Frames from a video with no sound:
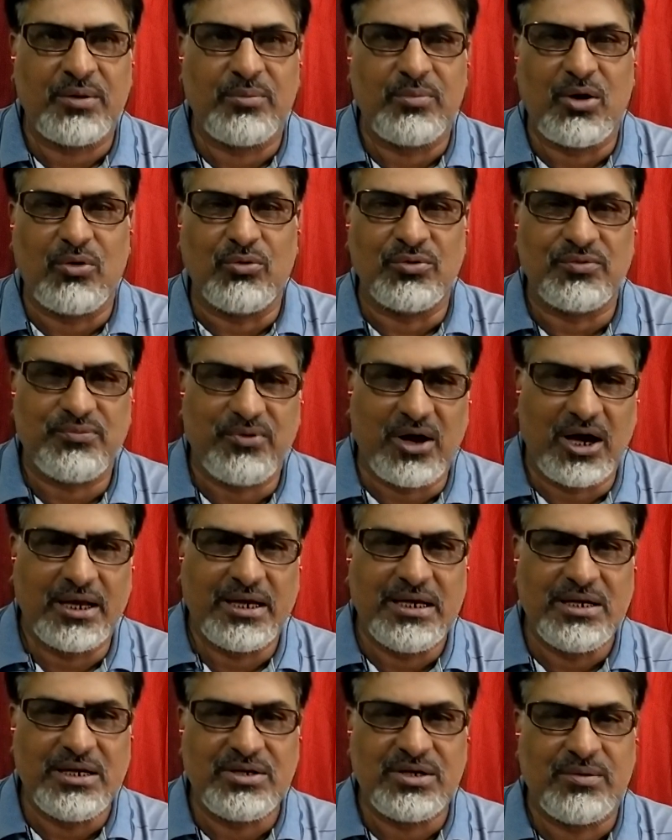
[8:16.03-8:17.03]
about
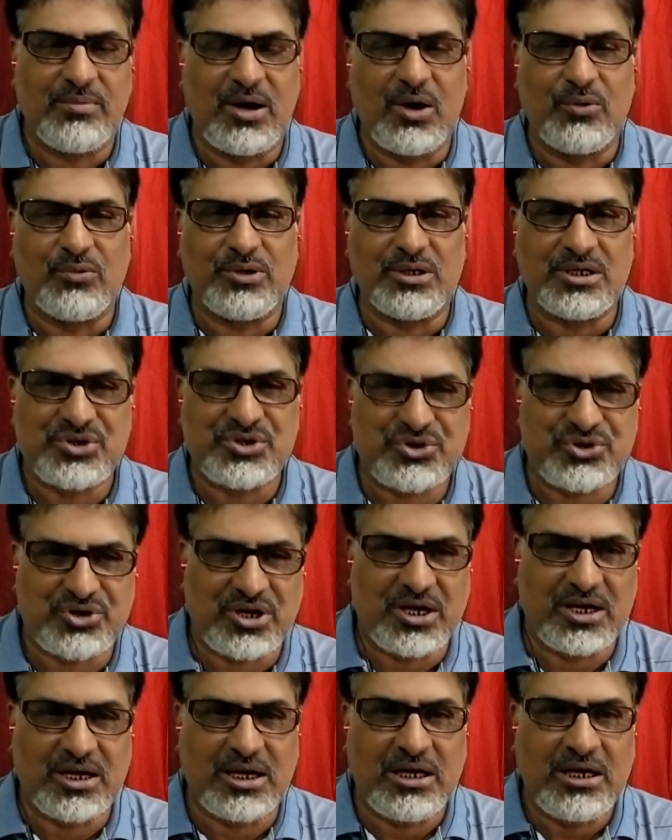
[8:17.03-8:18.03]
fight, about
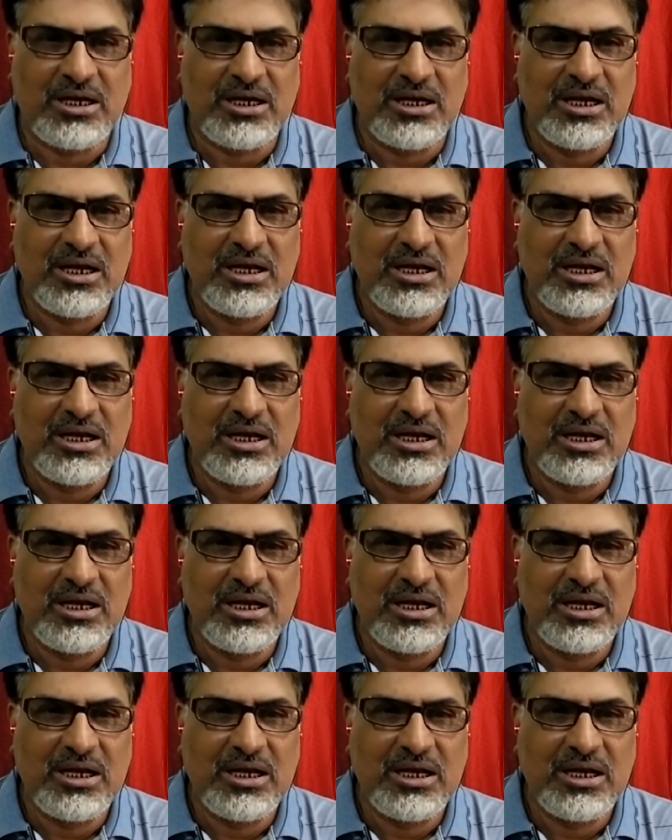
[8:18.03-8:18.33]
struggle